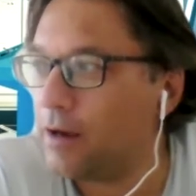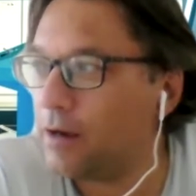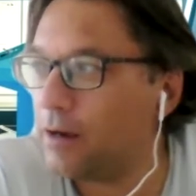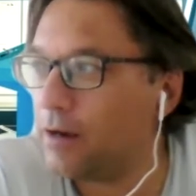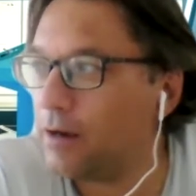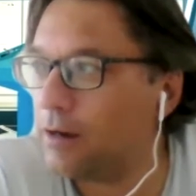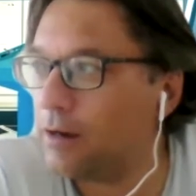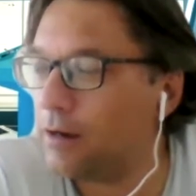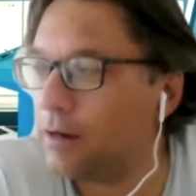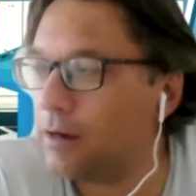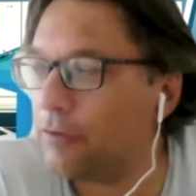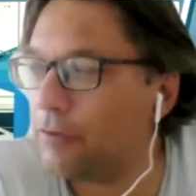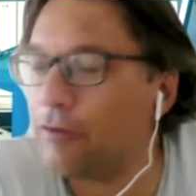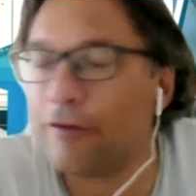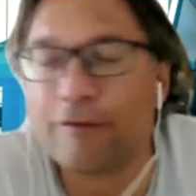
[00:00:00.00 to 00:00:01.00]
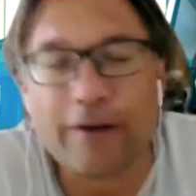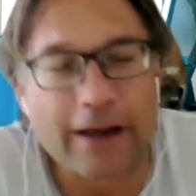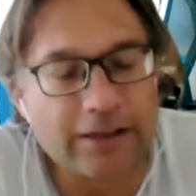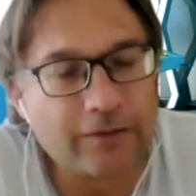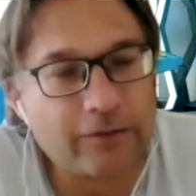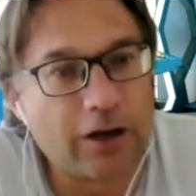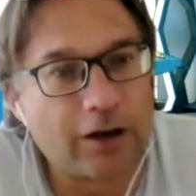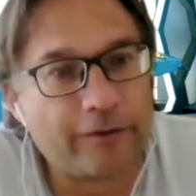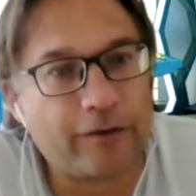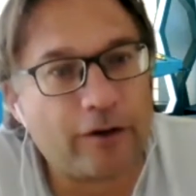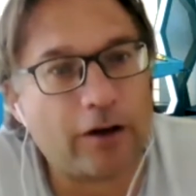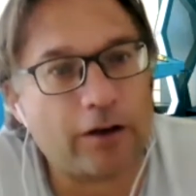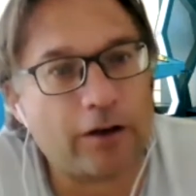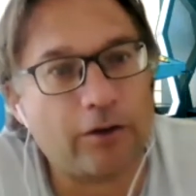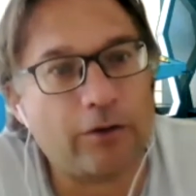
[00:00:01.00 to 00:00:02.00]
uh, how reflective enough
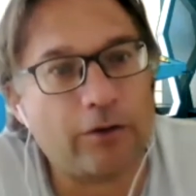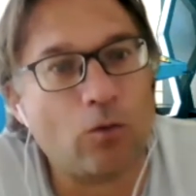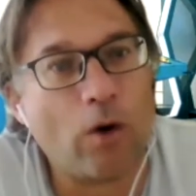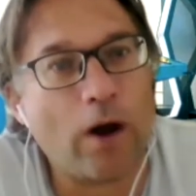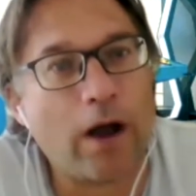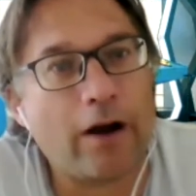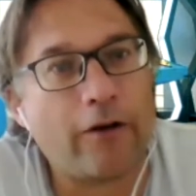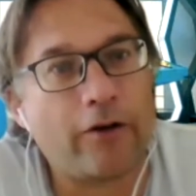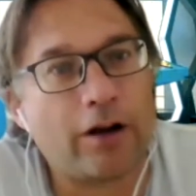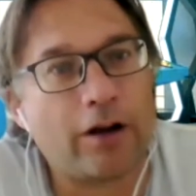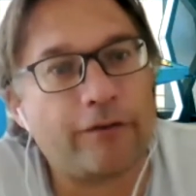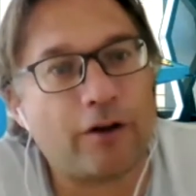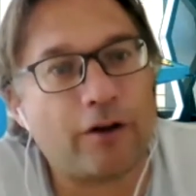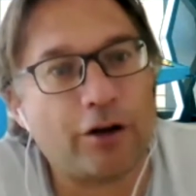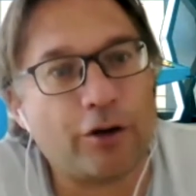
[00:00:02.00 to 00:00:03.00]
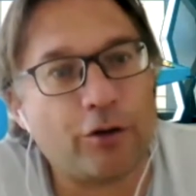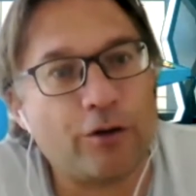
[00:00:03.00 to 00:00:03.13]
are you and aware enough are